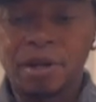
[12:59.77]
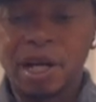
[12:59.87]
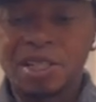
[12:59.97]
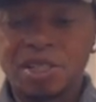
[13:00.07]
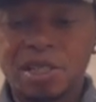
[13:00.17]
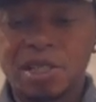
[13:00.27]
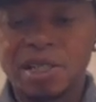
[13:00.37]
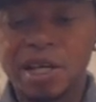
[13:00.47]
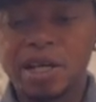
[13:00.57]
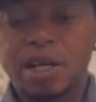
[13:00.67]
I just
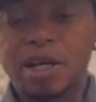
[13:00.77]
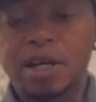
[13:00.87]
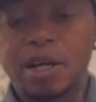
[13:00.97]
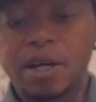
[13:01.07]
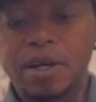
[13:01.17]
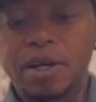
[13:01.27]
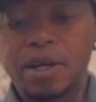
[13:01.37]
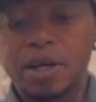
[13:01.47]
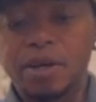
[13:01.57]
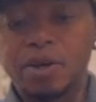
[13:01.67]
take,
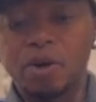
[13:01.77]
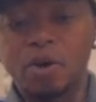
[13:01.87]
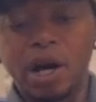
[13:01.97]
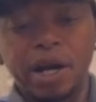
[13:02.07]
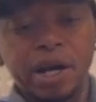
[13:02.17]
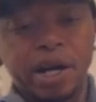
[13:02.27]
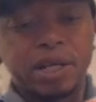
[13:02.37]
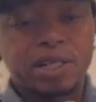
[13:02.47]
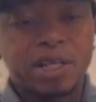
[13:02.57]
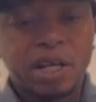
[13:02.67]
you know, I
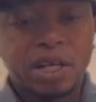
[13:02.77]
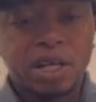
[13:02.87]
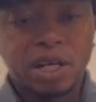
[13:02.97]
take